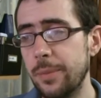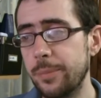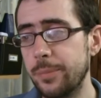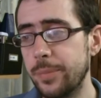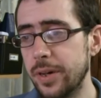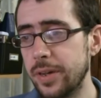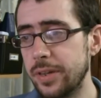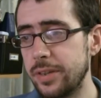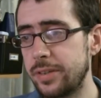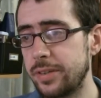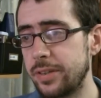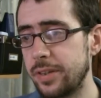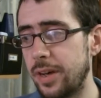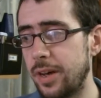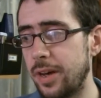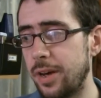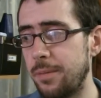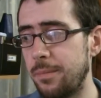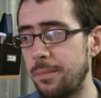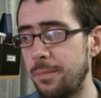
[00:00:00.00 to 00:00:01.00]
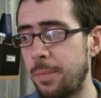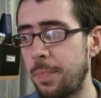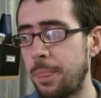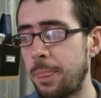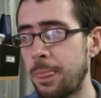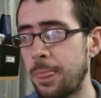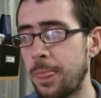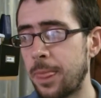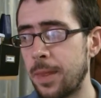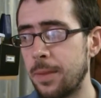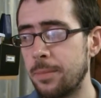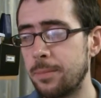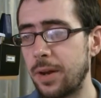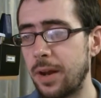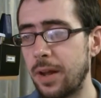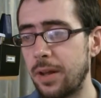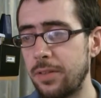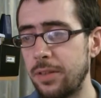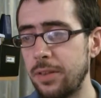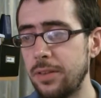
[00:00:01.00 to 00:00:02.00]
But
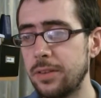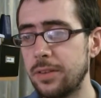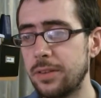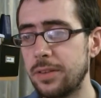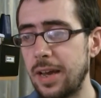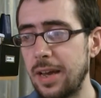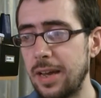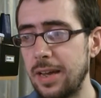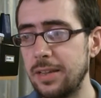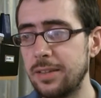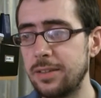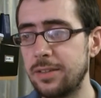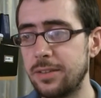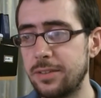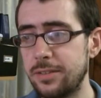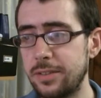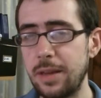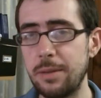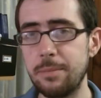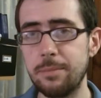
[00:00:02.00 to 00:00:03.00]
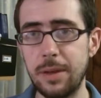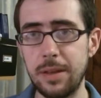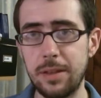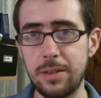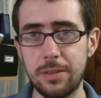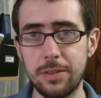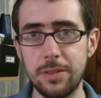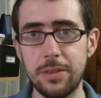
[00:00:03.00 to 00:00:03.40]
I think that is the same myth